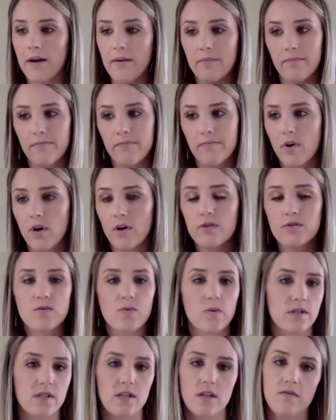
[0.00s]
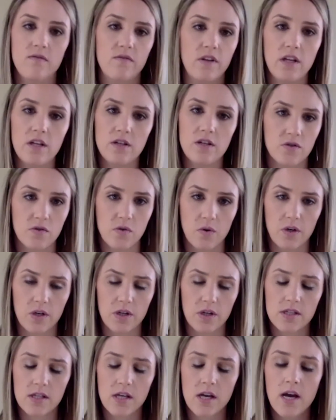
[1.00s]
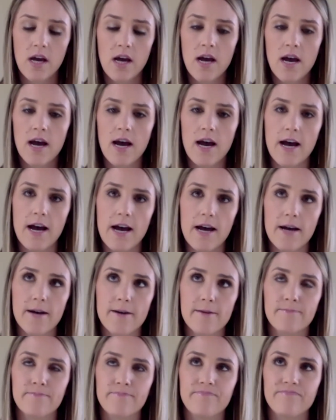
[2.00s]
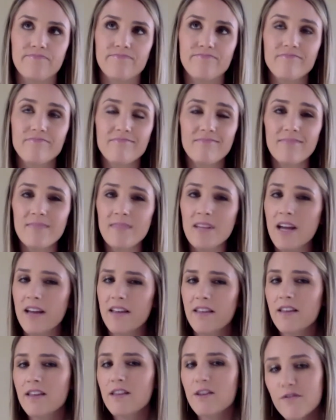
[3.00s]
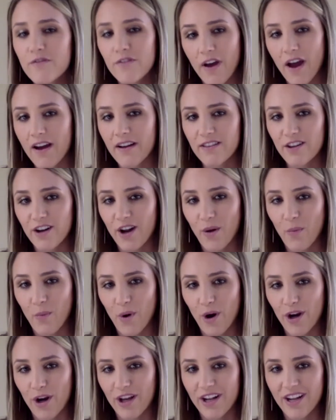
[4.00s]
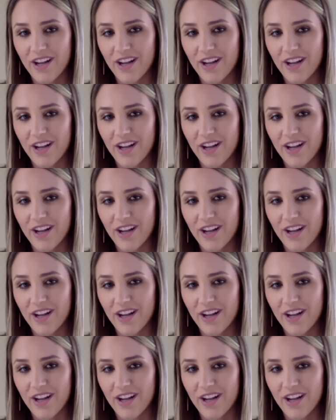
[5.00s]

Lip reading: all sorts of eating disorders. Um, I think the fact that I work in a